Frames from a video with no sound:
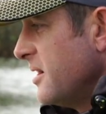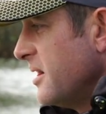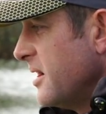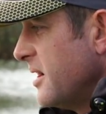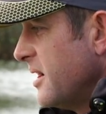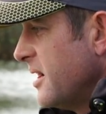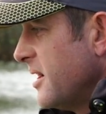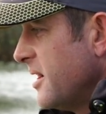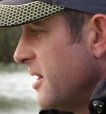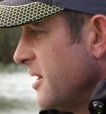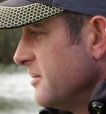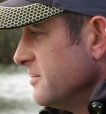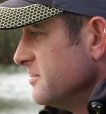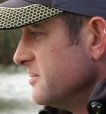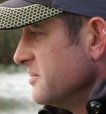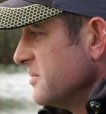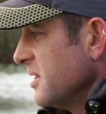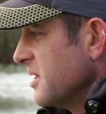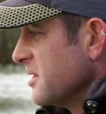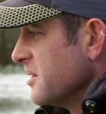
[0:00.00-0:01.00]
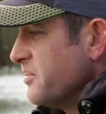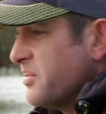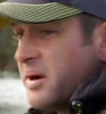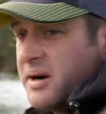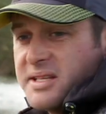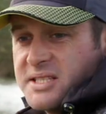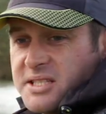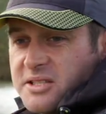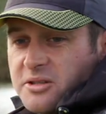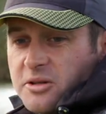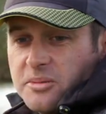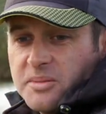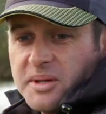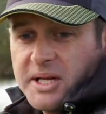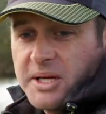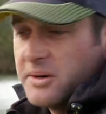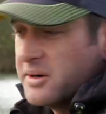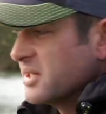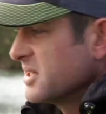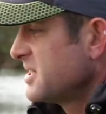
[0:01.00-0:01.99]
And the bites are normally
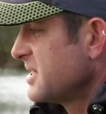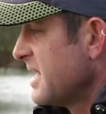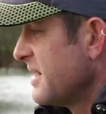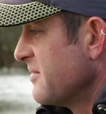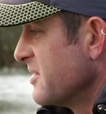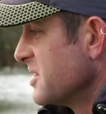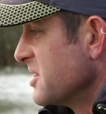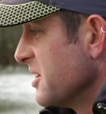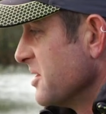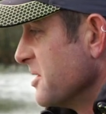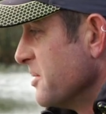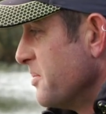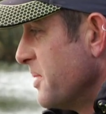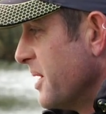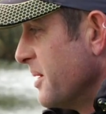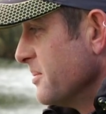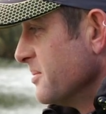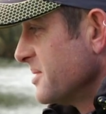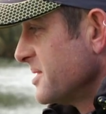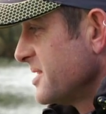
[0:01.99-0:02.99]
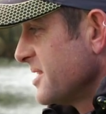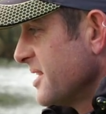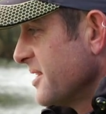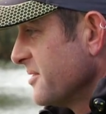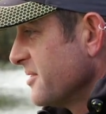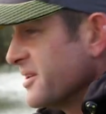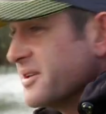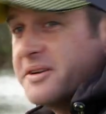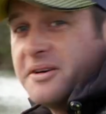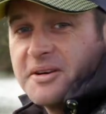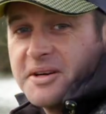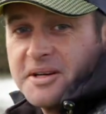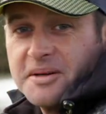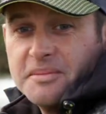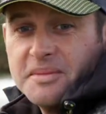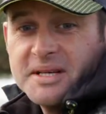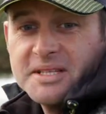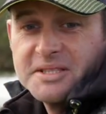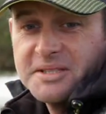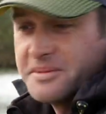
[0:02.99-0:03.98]
quite savage on the bomb, so you're not going to
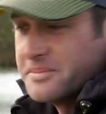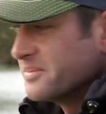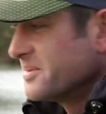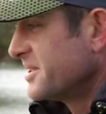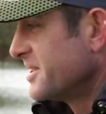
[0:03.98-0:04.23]
miss them.